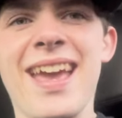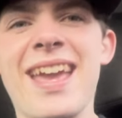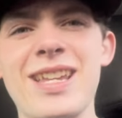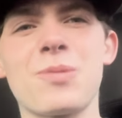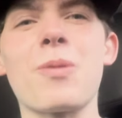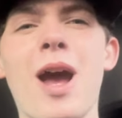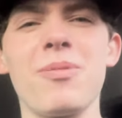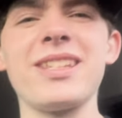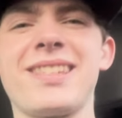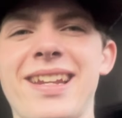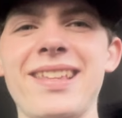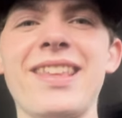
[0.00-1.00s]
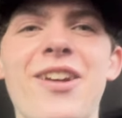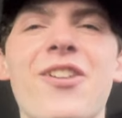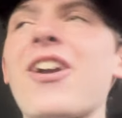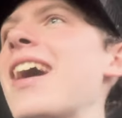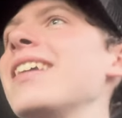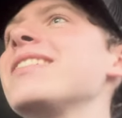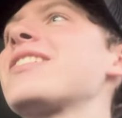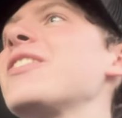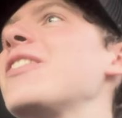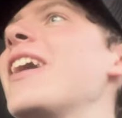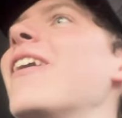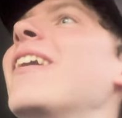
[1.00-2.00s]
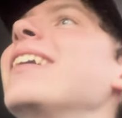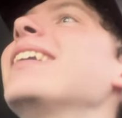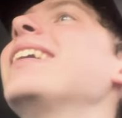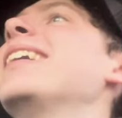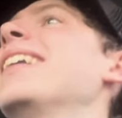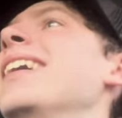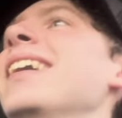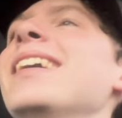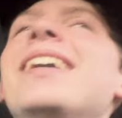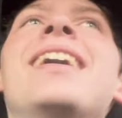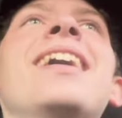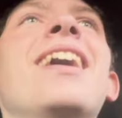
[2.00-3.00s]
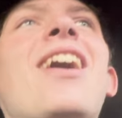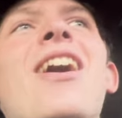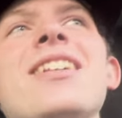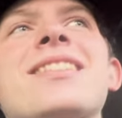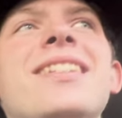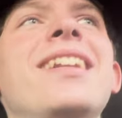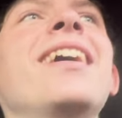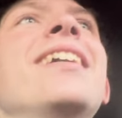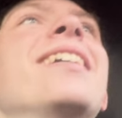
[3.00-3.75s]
He's probably sitting there crying too, though. Who's that? Austin.